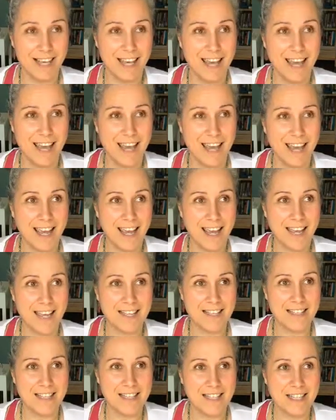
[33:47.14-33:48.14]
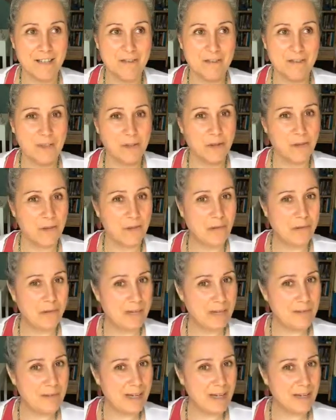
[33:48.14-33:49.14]
And even though in
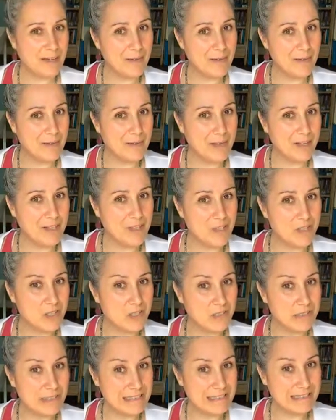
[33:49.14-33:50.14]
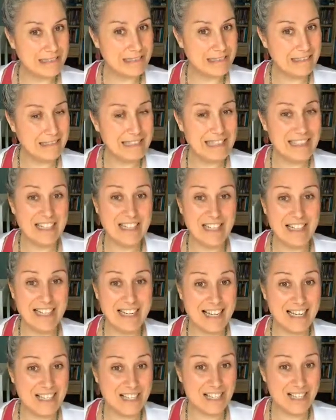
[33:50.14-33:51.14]
the back of your mind, you know, oh, it's not
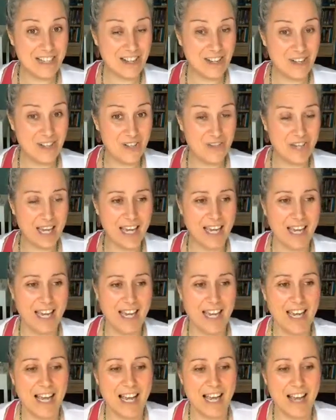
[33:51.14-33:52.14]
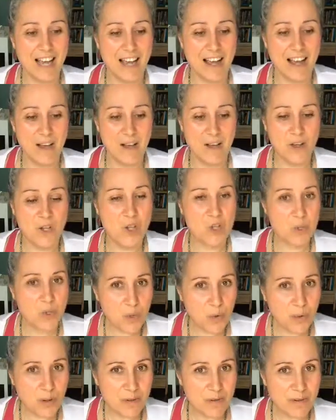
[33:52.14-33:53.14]
actually all okay, you
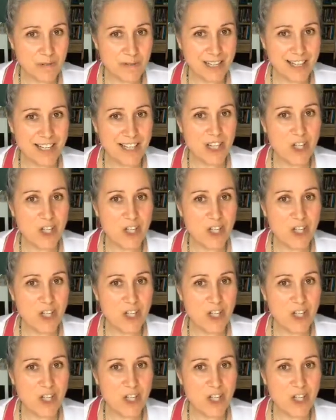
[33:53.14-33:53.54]
don't want to admit it.